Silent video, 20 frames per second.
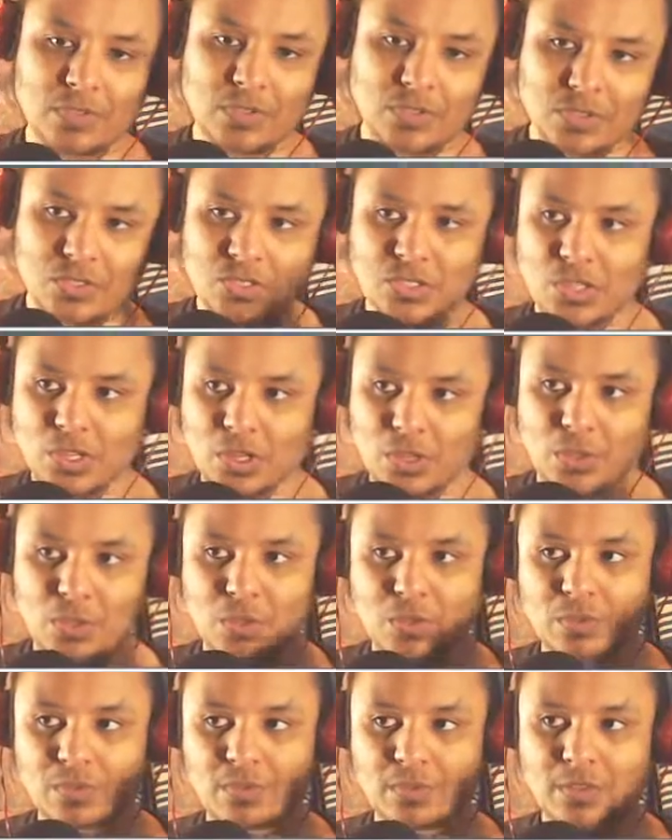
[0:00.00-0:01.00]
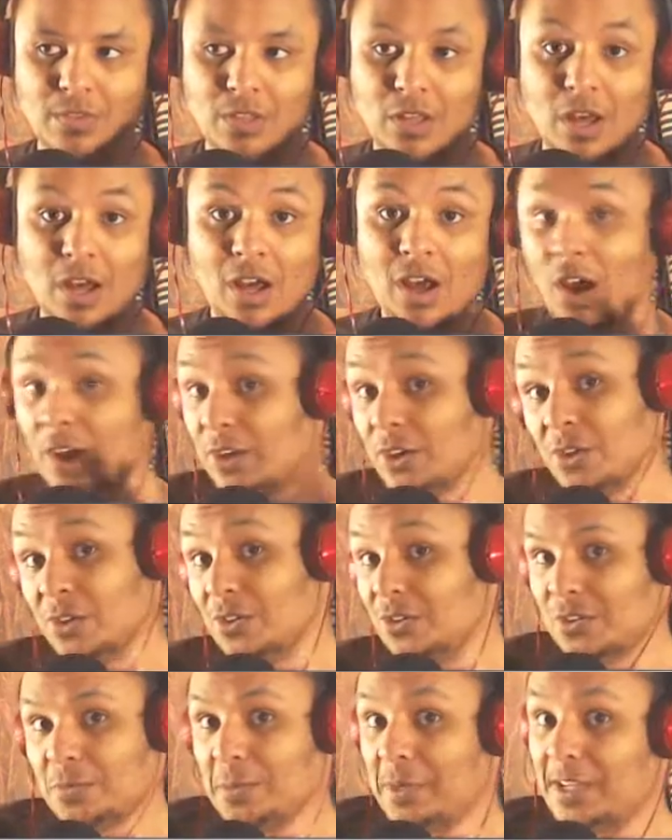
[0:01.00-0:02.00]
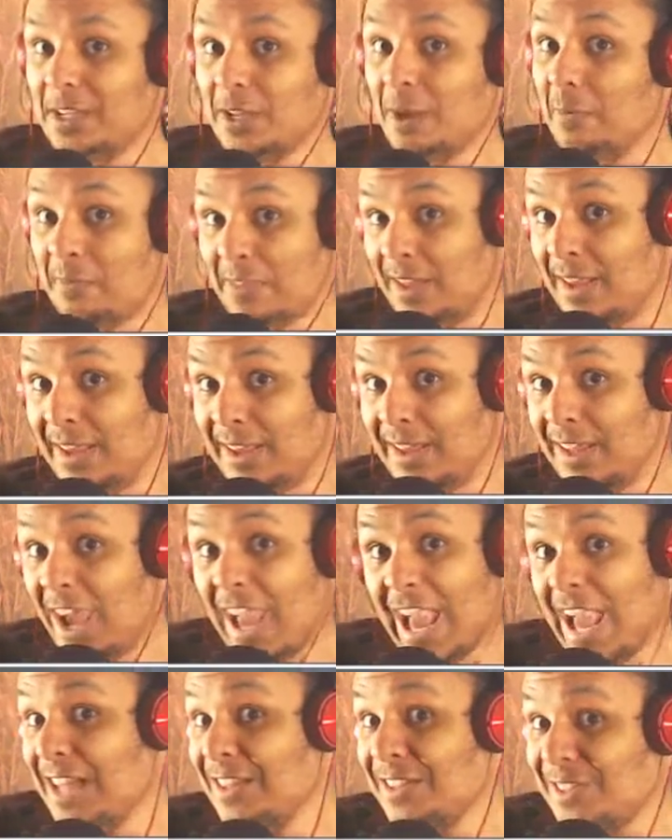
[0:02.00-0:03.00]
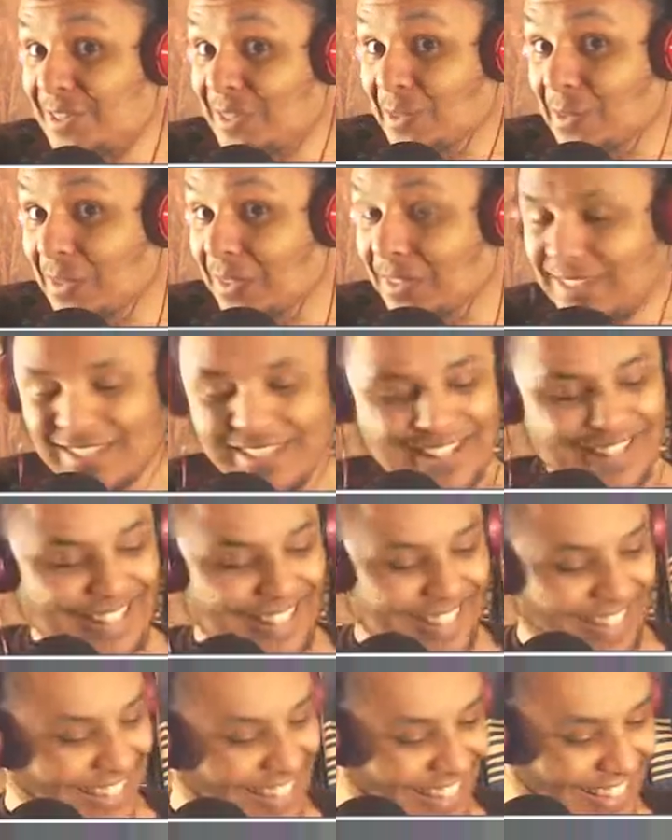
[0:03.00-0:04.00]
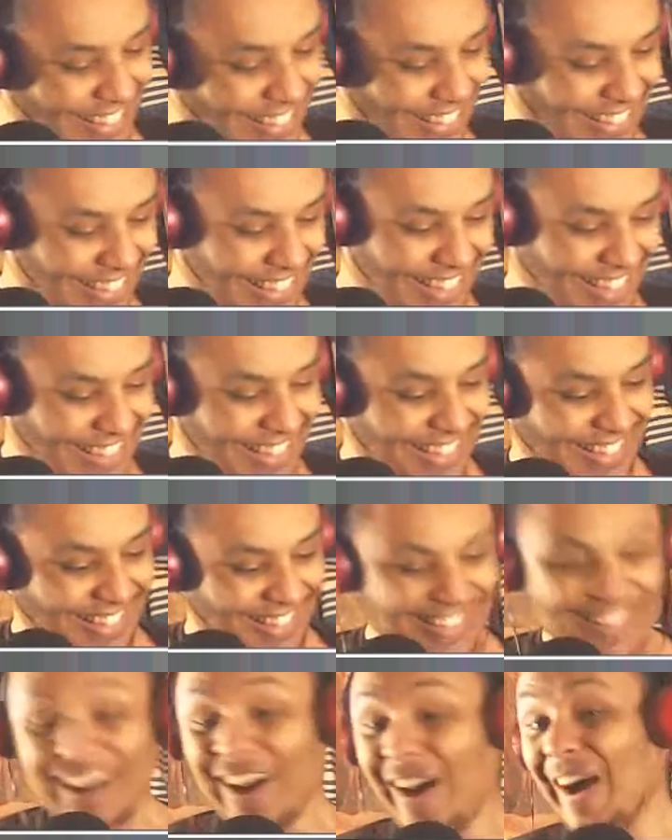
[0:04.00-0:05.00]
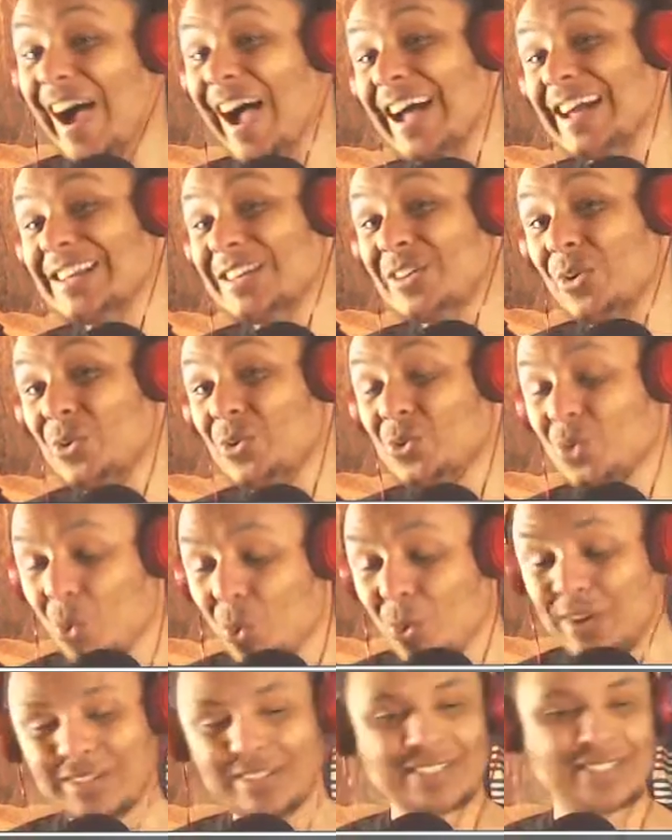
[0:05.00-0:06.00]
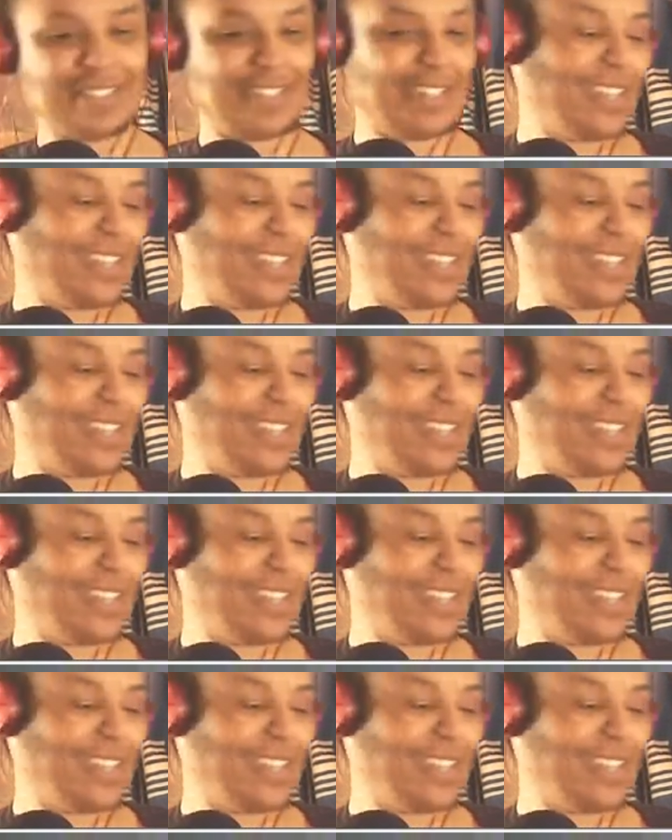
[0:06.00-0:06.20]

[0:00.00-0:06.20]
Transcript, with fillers: So I couldn't speed up there. I had to do it. I had no choice.